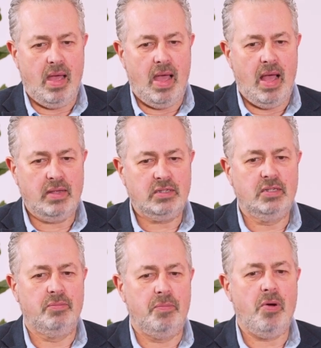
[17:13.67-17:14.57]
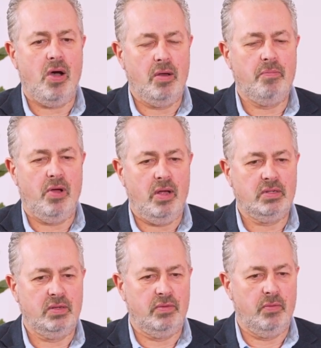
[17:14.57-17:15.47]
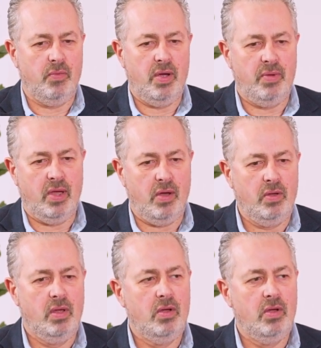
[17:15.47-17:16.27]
has to be part and parcel of where we go,